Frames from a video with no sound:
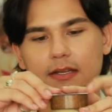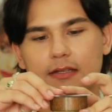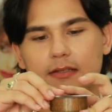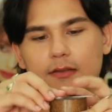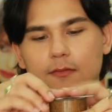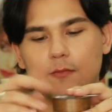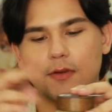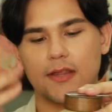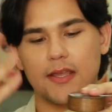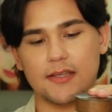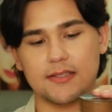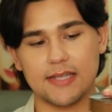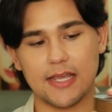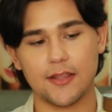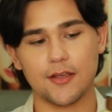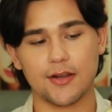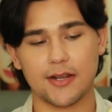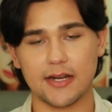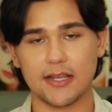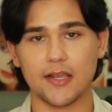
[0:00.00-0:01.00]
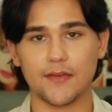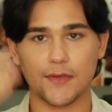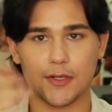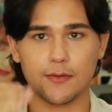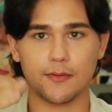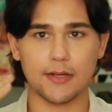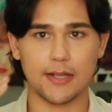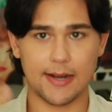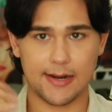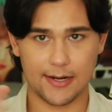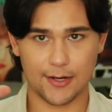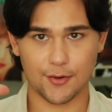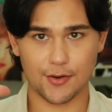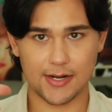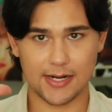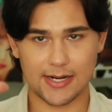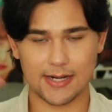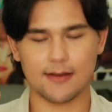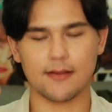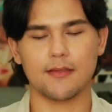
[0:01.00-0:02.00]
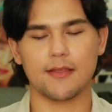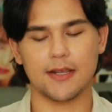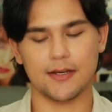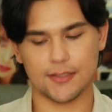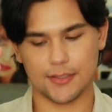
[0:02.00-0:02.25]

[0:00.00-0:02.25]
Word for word: is when they say they're going to give you an ingredient, they